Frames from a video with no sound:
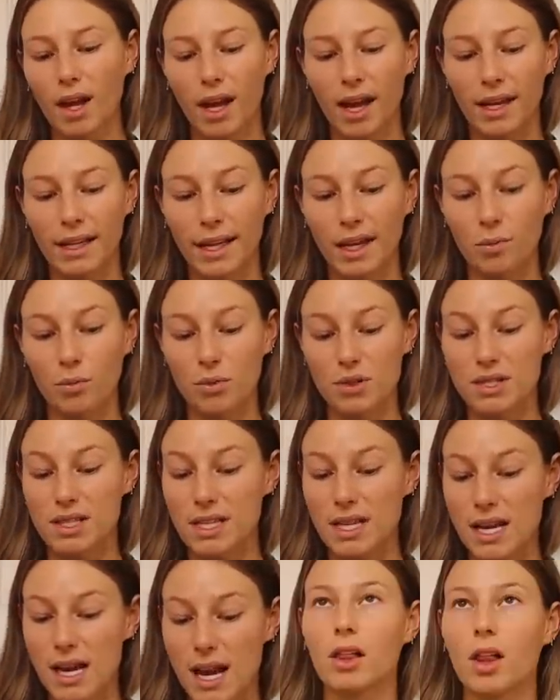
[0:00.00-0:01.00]
Again, we'll
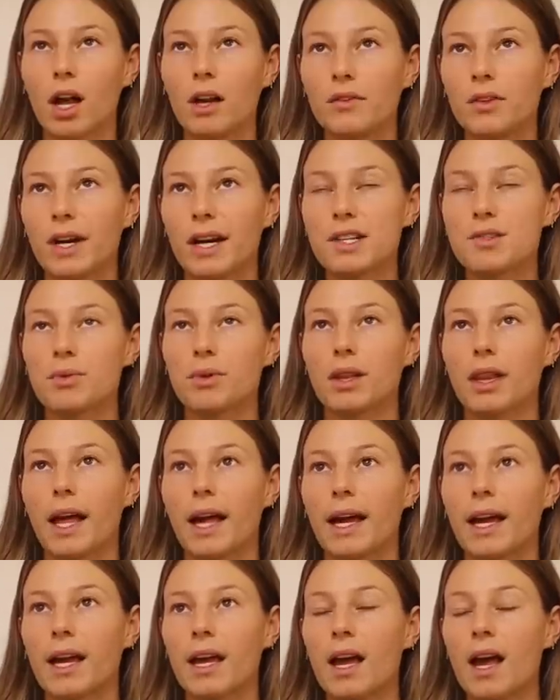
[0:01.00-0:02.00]
see. A lot of you guys were
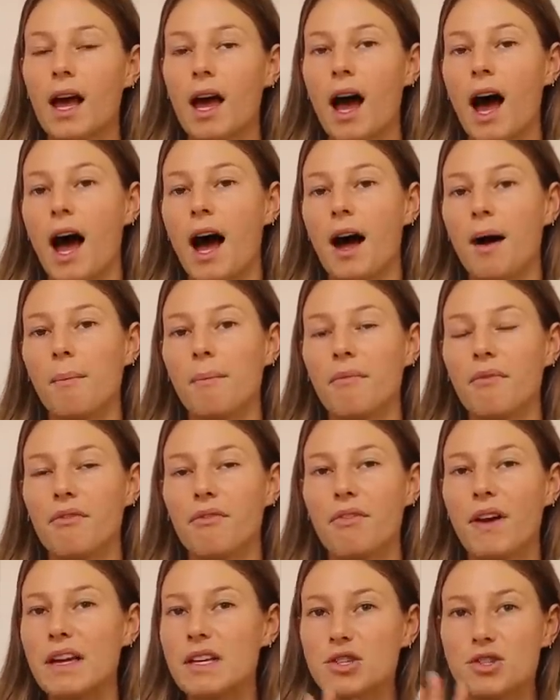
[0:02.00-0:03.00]
like um,
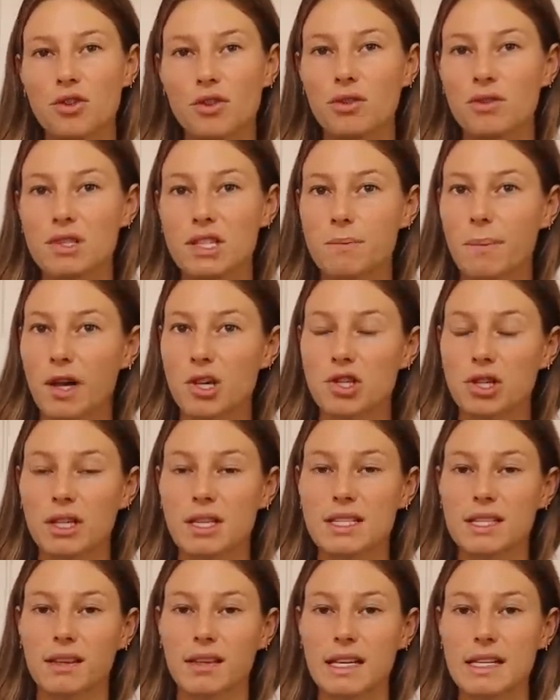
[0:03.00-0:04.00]
facial
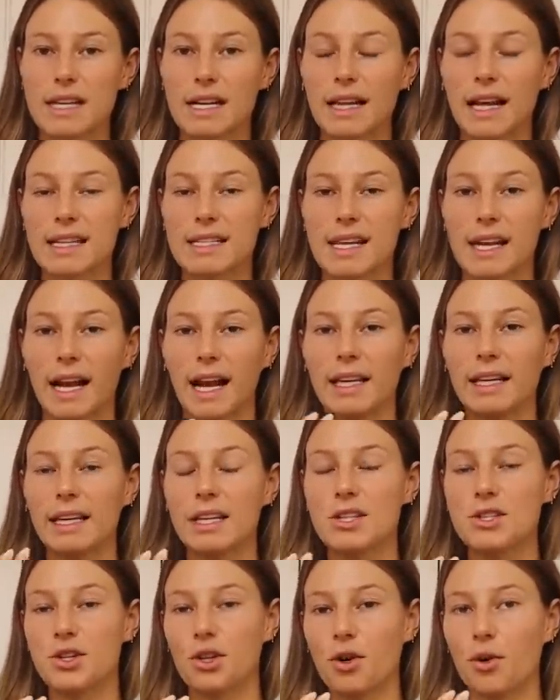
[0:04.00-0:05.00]
specialists and things like that, saying I
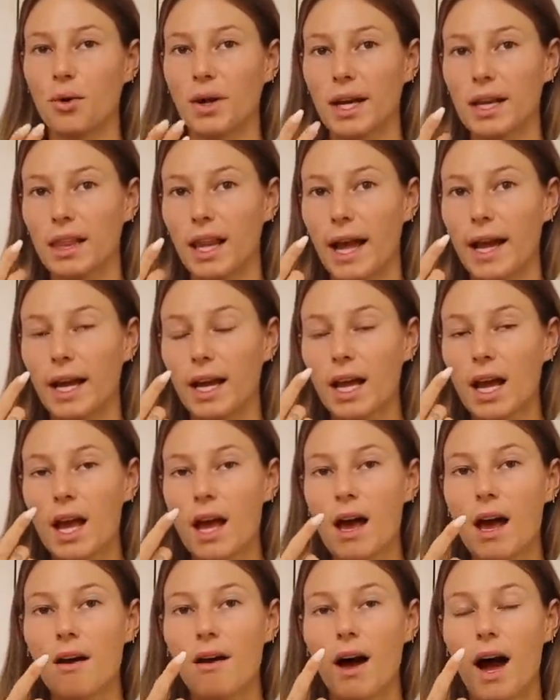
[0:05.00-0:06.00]
needed to go get like
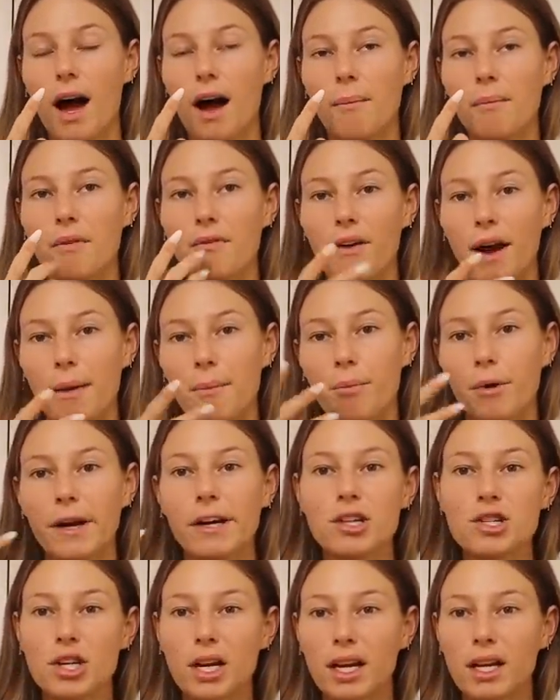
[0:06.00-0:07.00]
um,
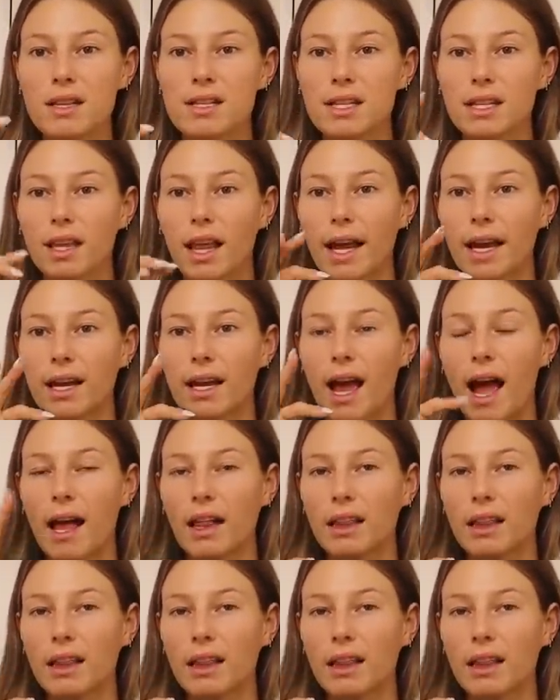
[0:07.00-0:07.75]
vibrations and like